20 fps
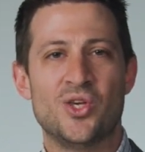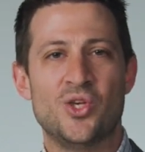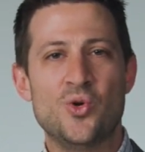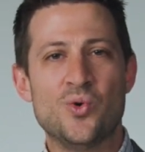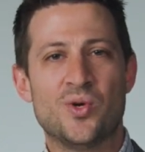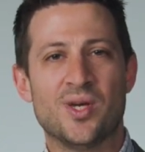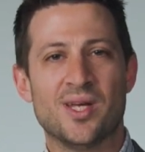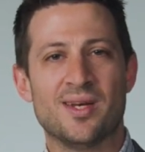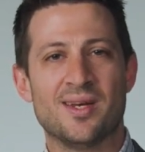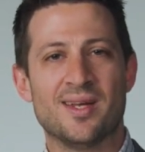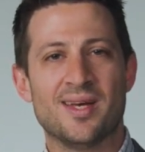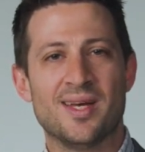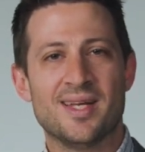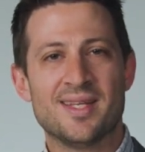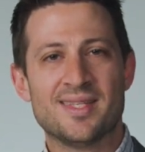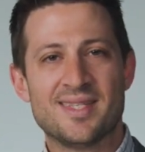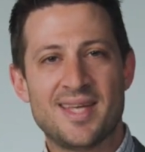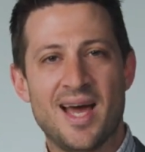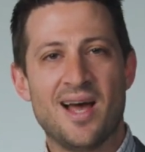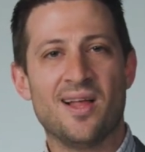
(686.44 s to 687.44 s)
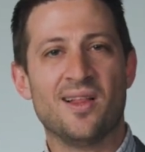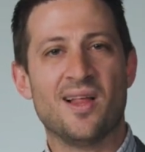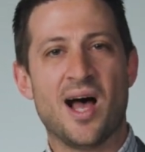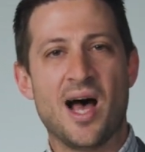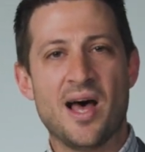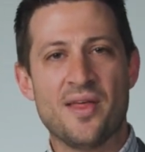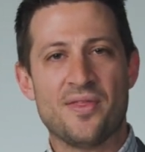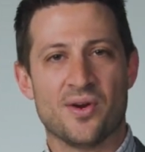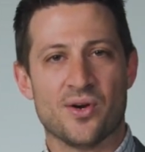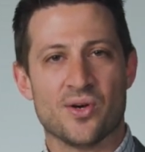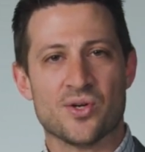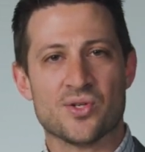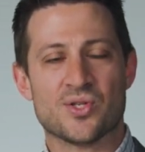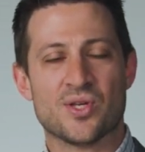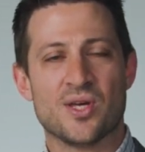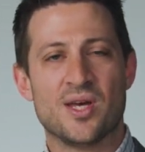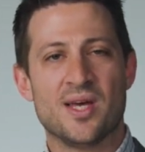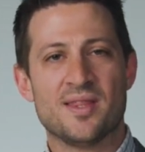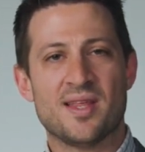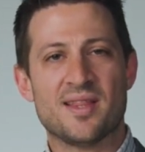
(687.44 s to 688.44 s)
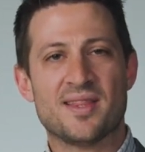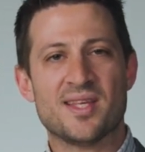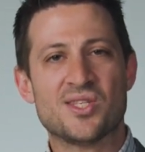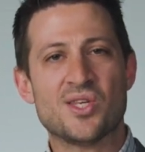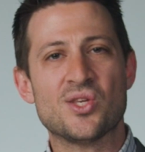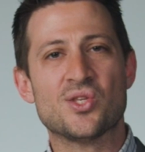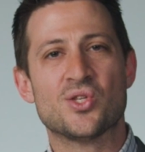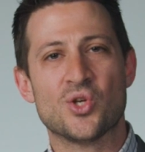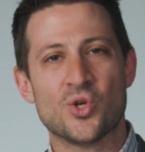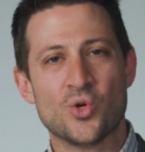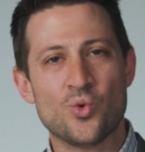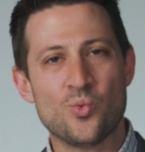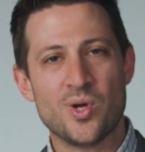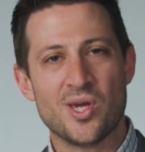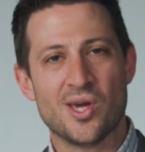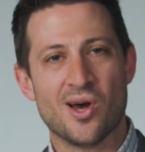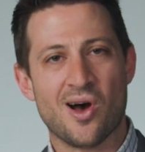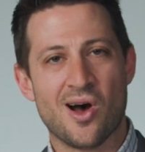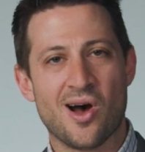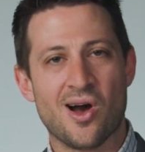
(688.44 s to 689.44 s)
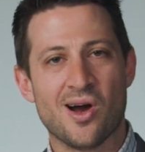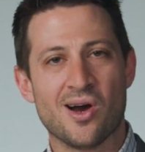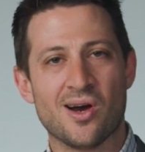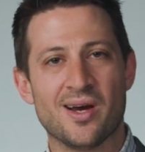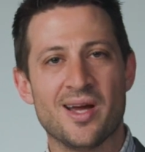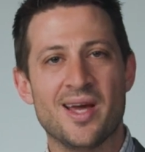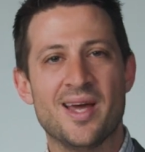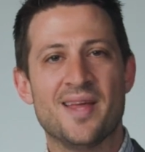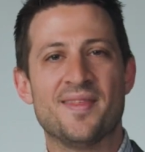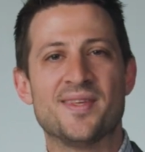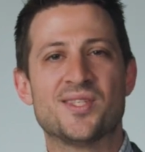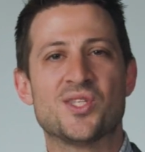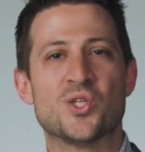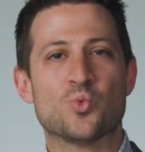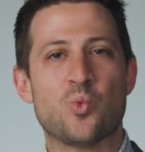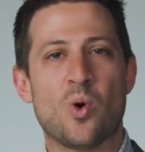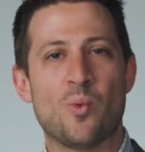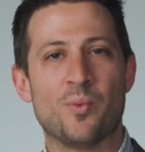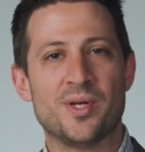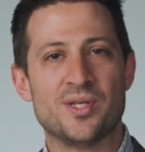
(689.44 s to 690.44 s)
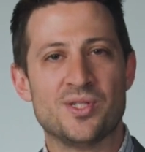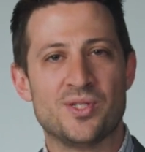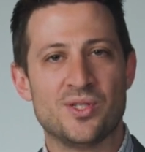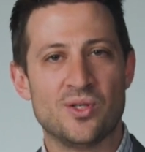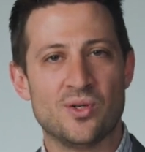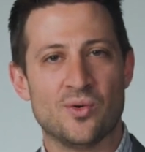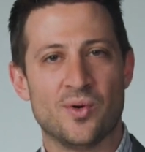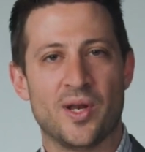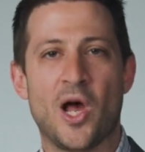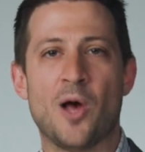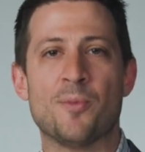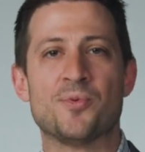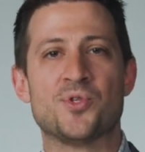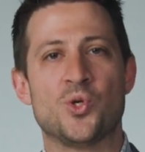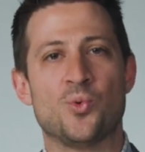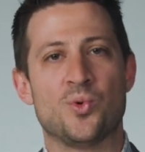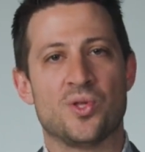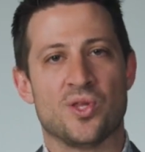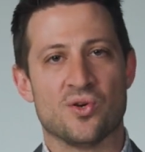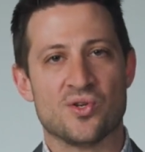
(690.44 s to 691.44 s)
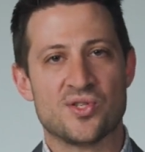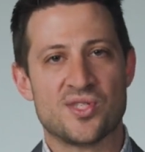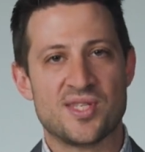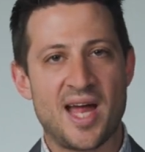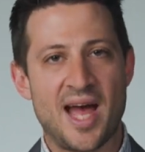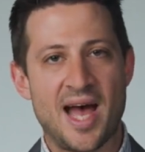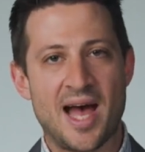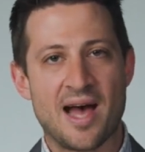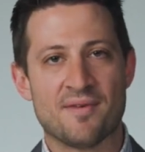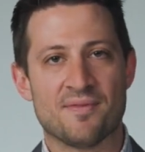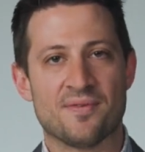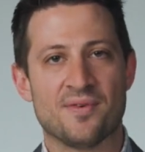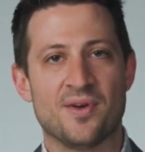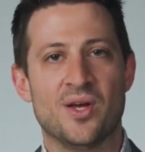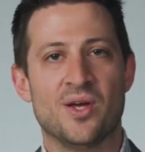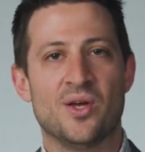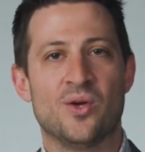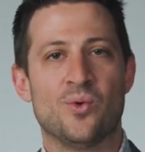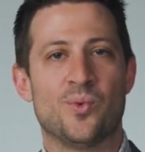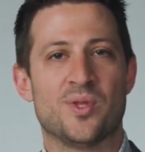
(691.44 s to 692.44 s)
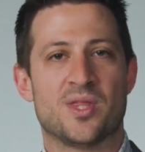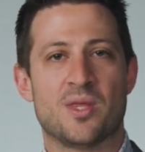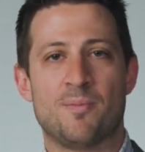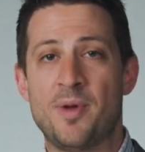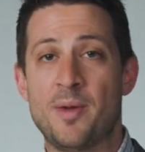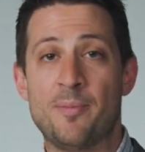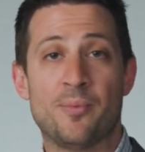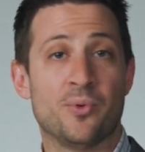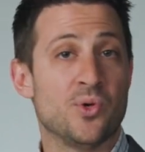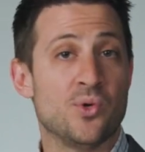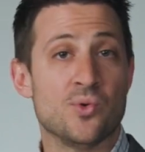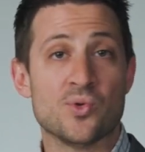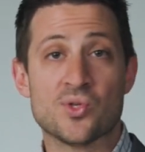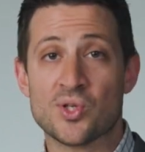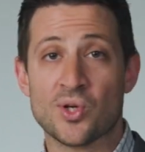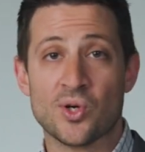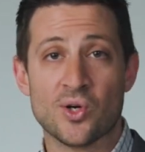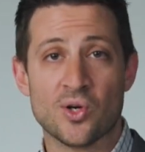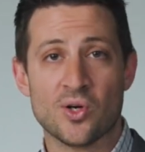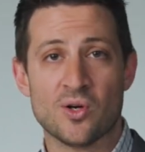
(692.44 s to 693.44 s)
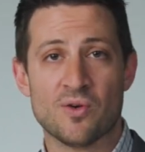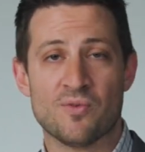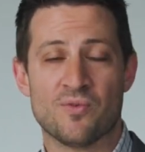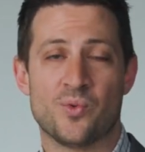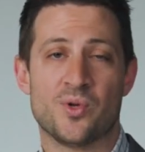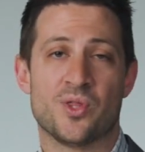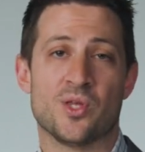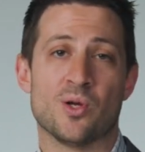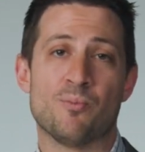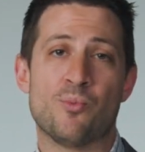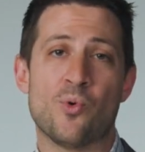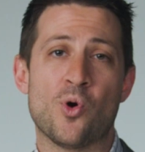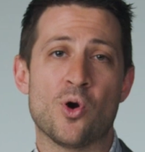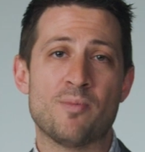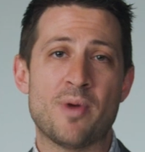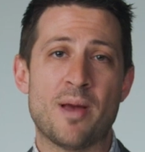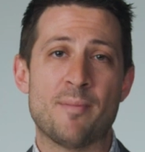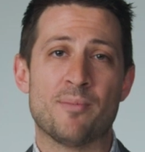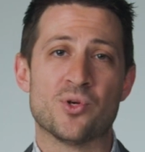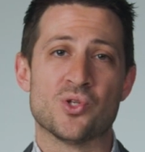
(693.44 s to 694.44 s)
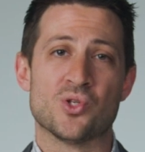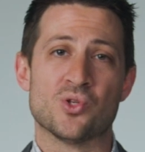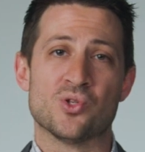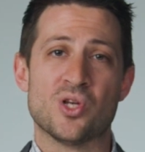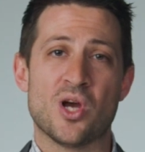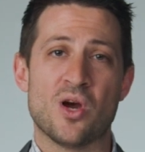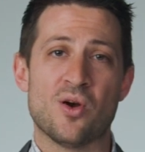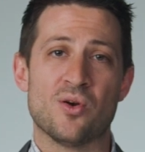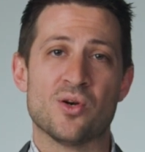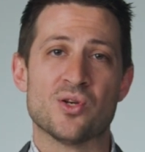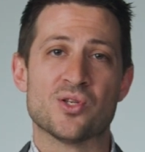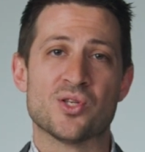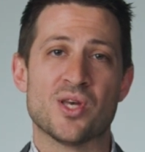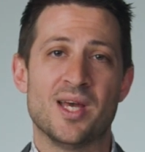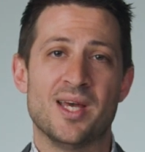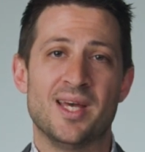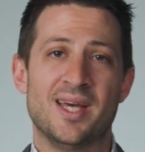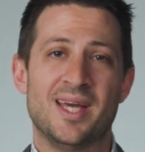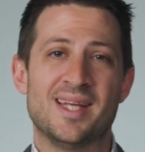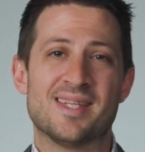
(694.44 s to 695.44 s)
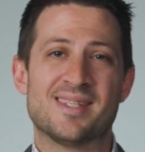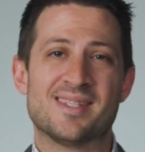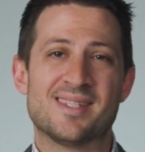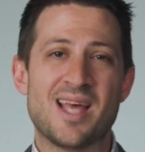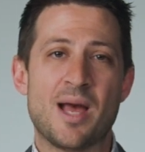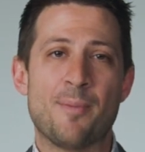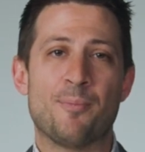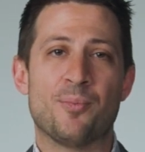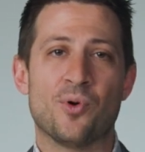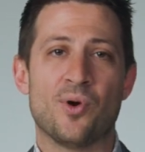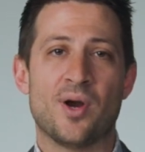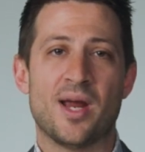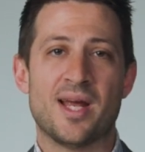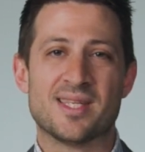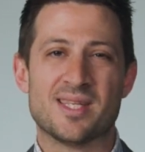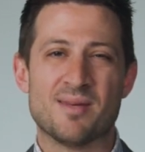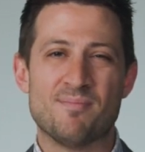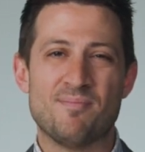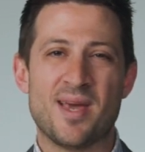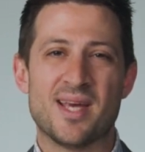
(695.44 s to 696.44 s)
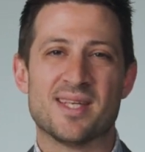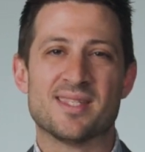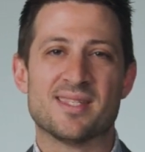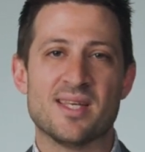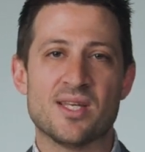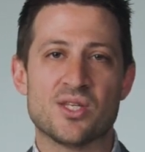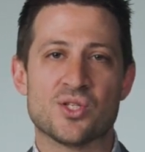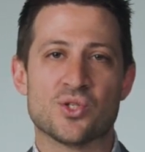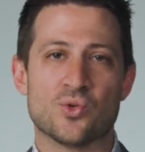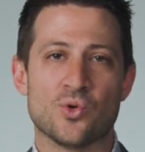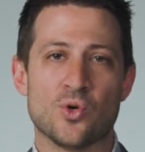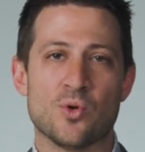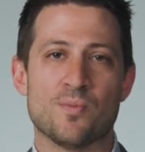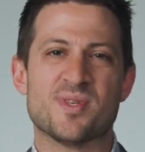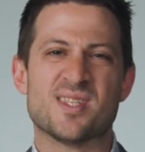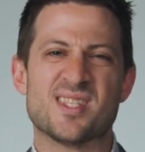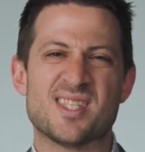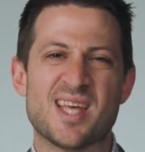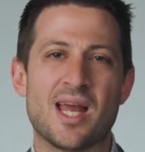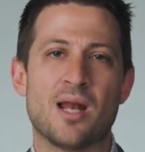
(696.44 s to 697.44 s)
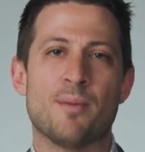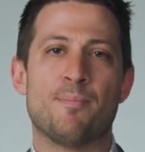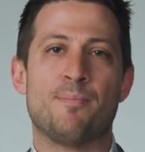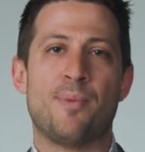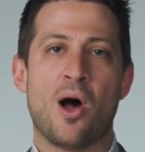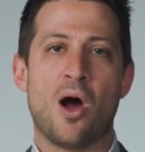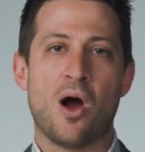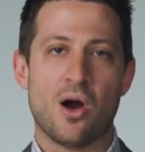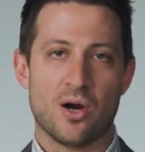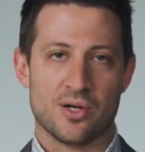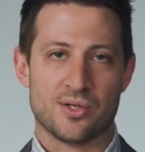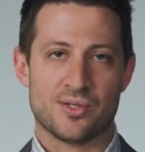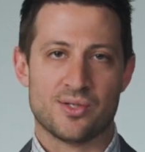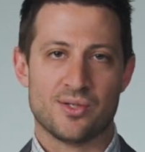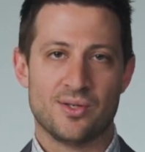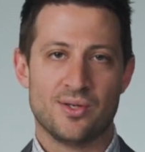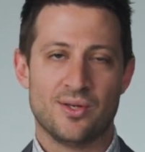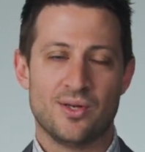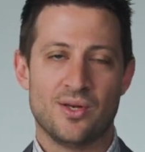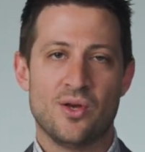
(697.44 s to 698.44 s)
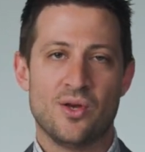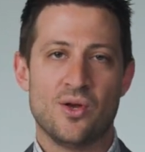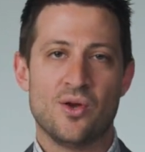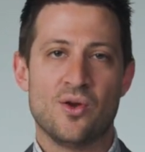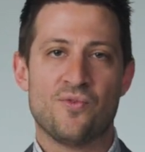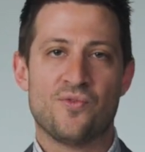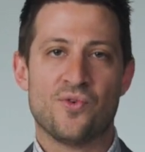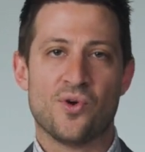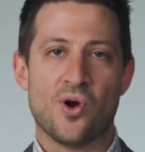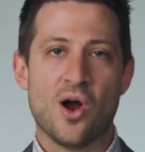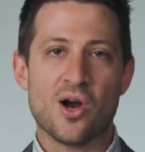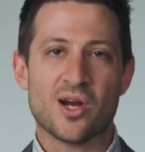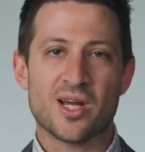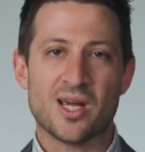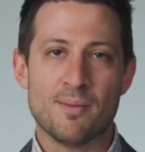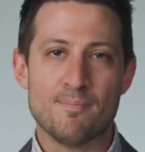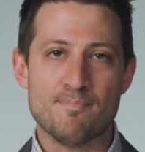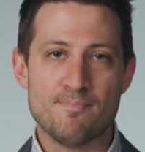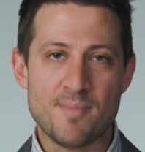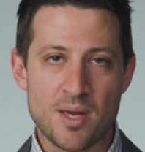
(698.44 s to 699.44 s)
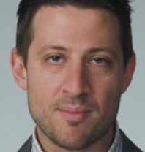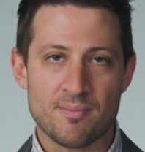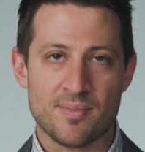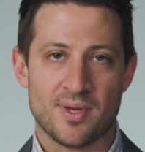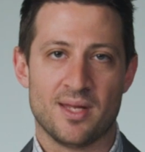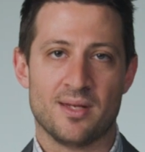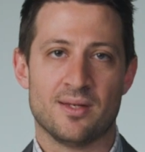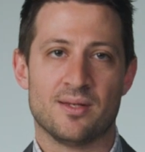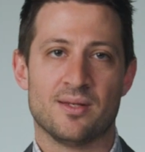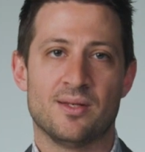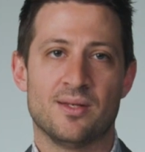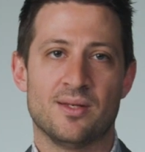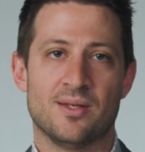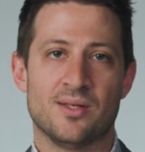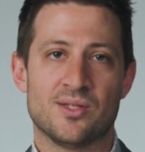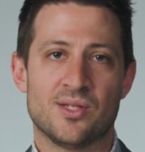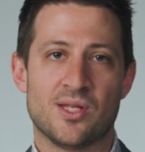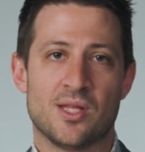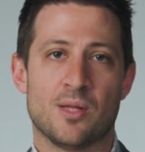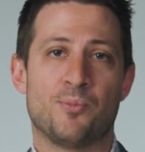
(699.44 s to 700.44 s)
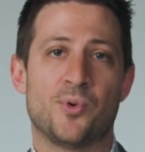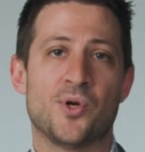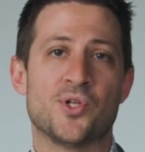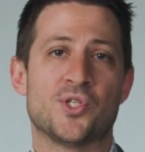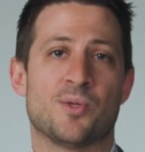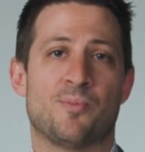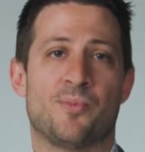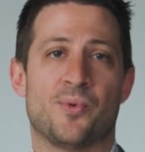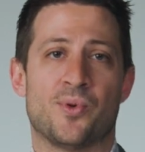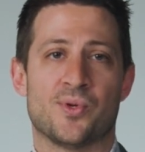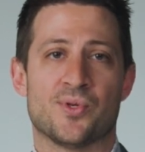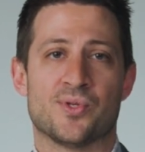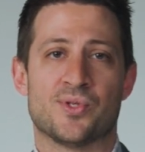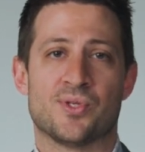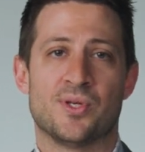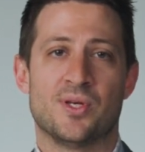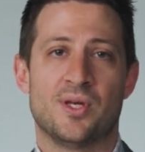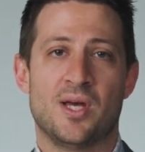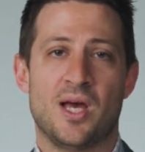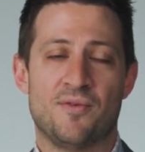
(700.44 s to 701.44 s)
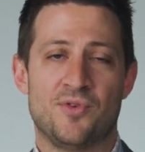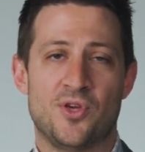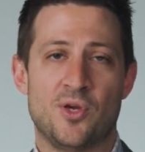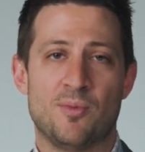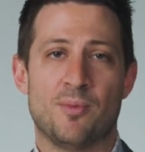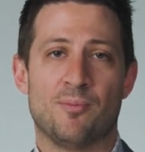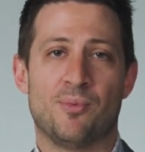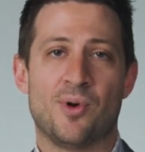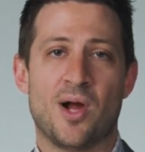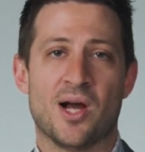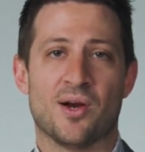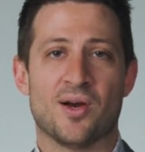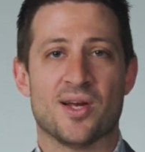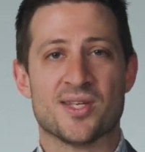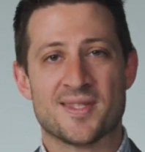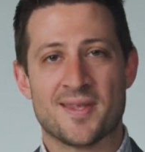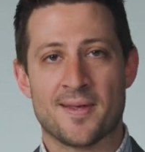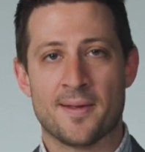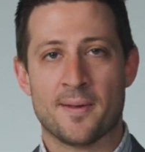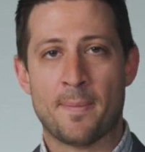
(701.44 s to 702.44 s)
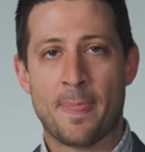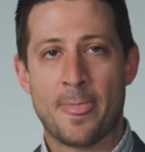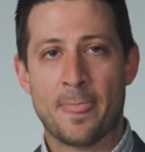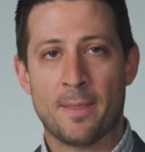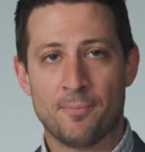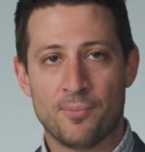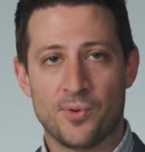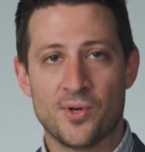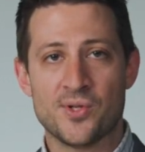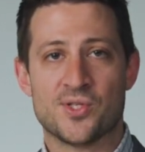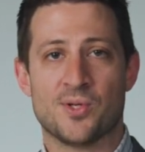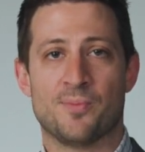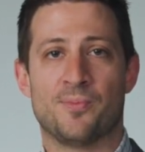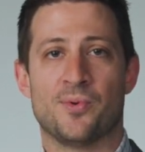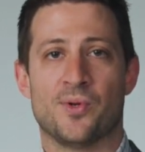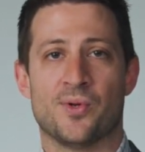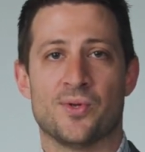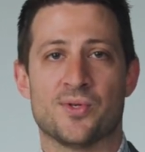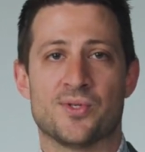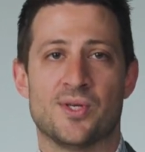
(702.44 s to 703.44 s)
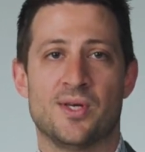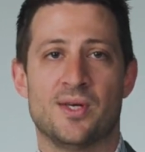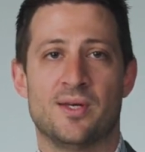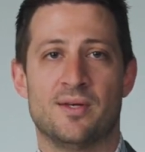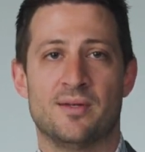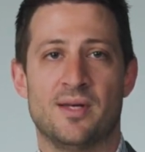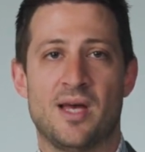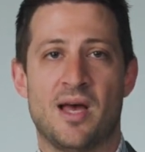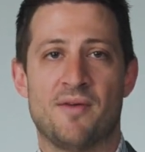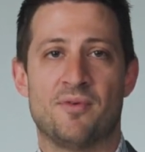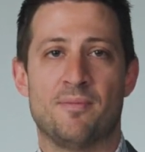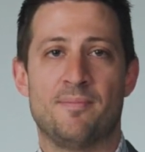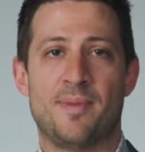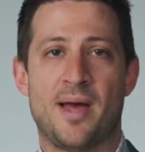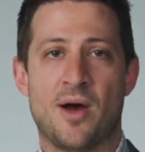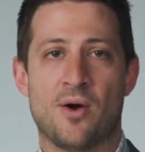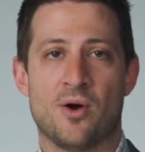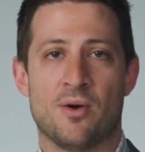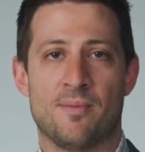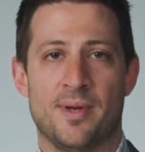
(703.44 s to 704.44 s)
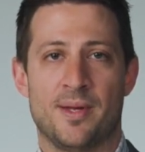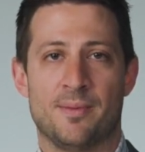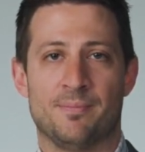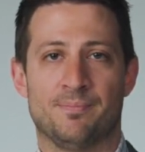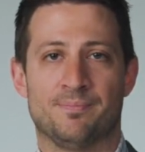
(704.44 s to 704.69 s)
you can tell others that this is who we are, this is what we do. It helps you with your staff, with the people you serve, with your board members, your donors. It separates and makes this group set apart for our commitment to the principles of human progress, the principles of empowerment.